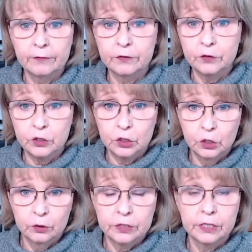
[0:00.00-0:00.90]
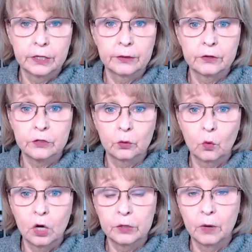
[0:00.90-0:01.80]
if you notice there's a
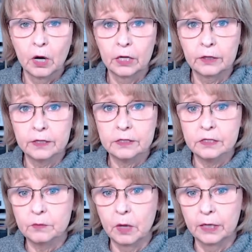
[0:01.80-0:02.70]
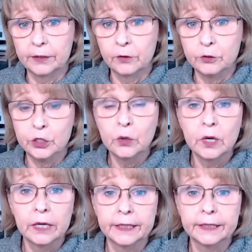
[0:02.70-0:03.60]
watermark that says Monica Ochoa
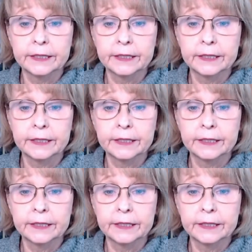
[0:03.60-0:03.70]
on it,